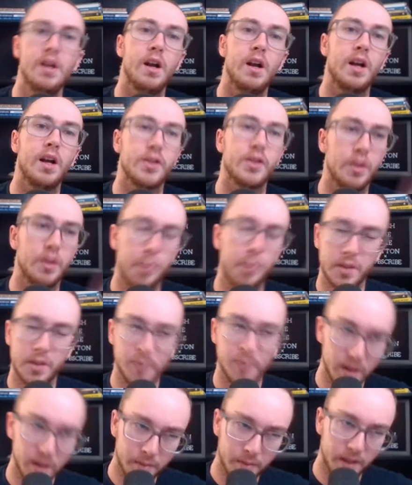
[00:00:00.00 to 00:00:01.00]
uh, so it puts
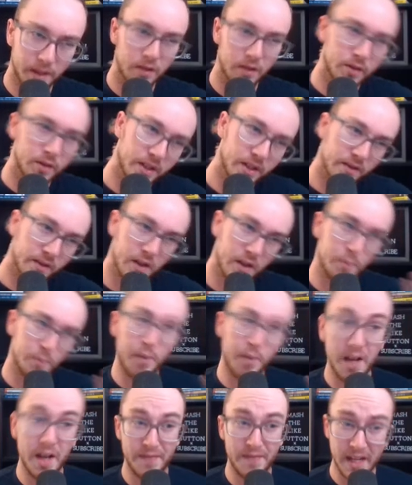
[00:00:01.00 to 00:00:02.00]
them a little bit lower in this list,
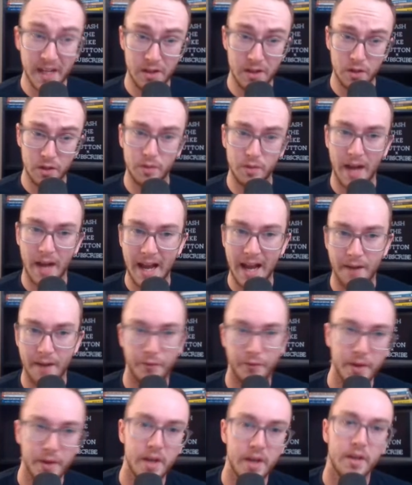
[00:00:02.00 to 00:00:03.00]
but they do
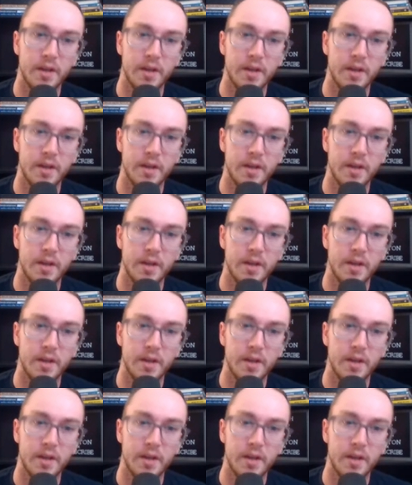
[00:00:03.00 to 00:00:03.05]
have